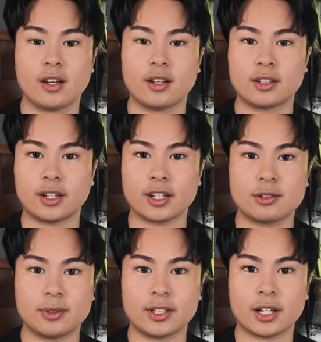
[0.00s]
The
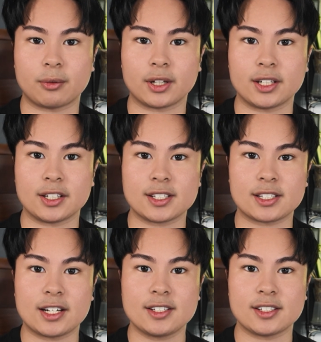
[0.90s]
next one that we're going to
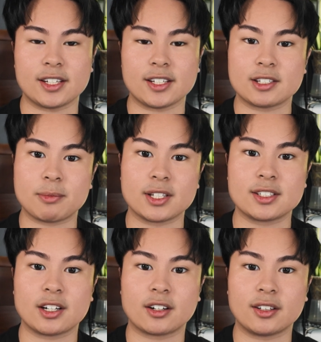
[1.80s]
discuss is
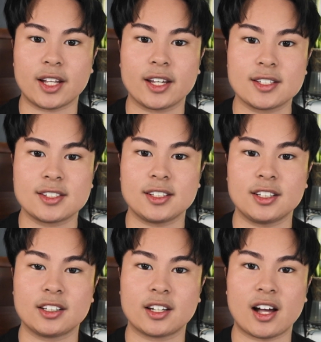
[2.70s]
Monstera
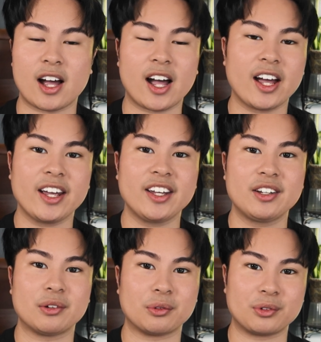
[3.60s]
Legacy.
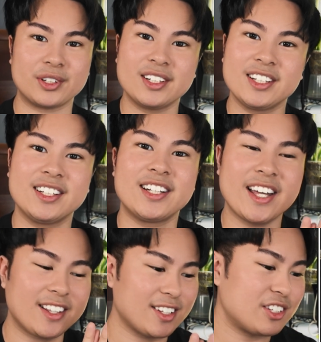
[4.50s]
I really
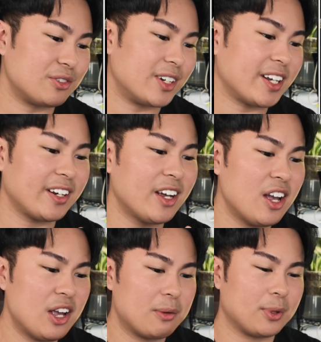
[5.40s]
like this one
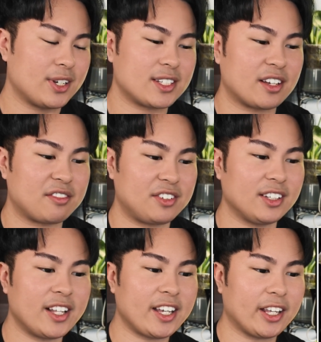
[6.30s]
because I
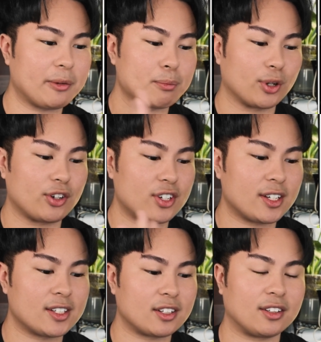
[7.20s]
feel like it
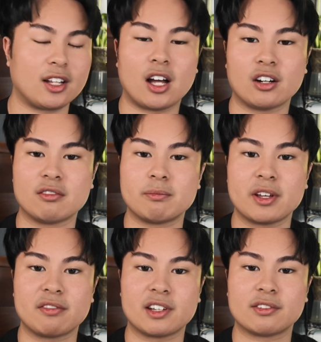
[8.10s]
merges a lot of
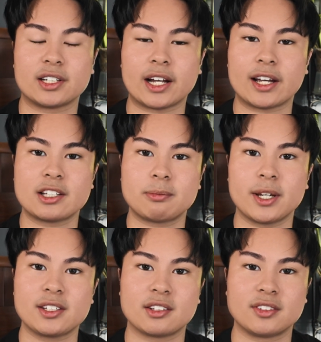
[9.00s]
my favorite
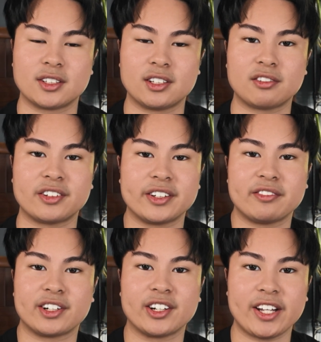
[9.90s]
aspects of the different
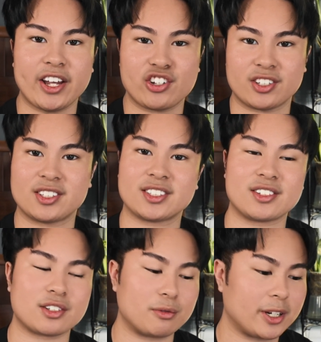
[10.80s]
variations
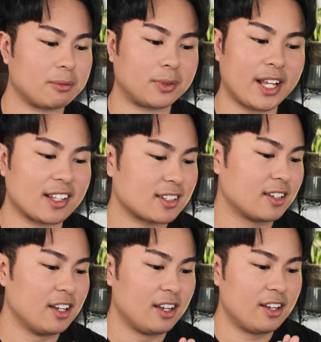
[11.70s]
into one plant.
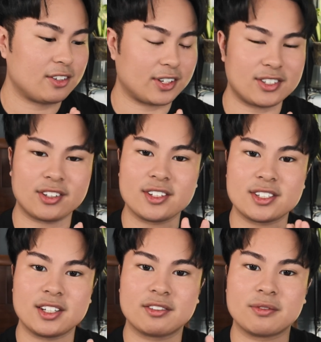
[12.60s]
So as you can
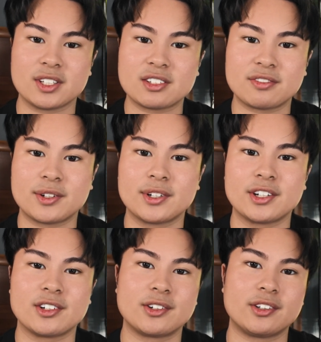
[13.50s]
see from this
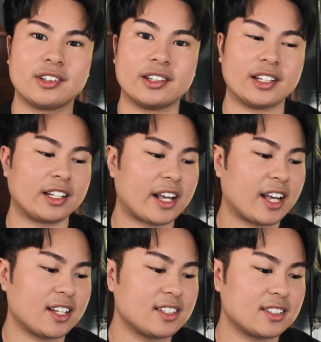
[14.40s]
photo, it
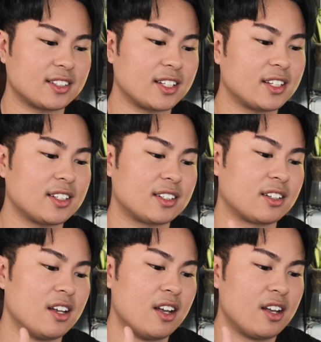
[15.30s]
has this
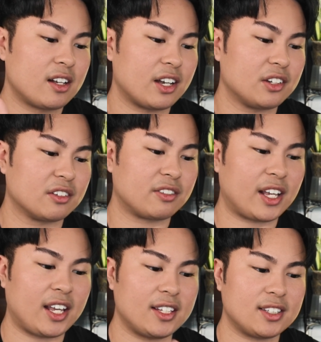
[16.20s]
kind of
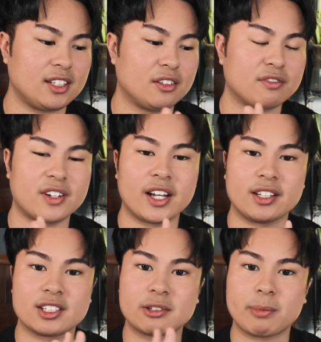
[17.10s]
hazy,
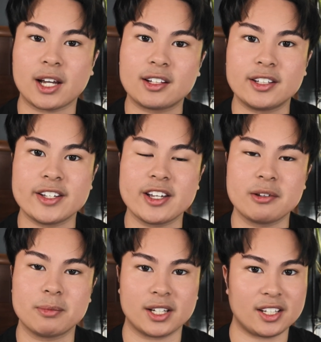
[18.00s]
fine
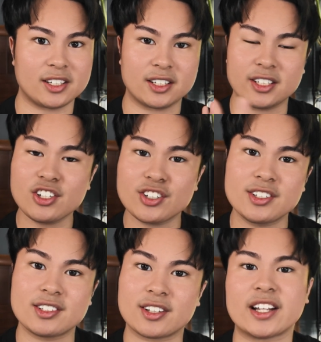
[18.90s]
speckling, but in addition
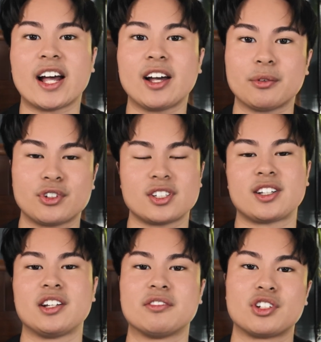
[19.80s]
to that, which is
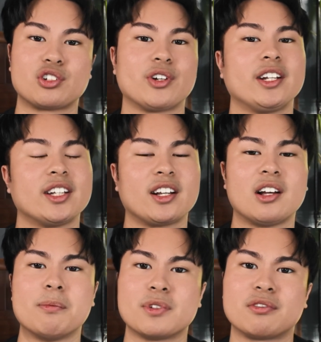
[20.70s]
kind of a trait that
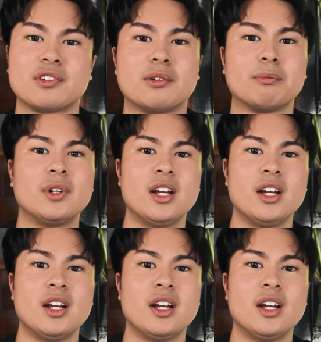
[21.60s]
comes from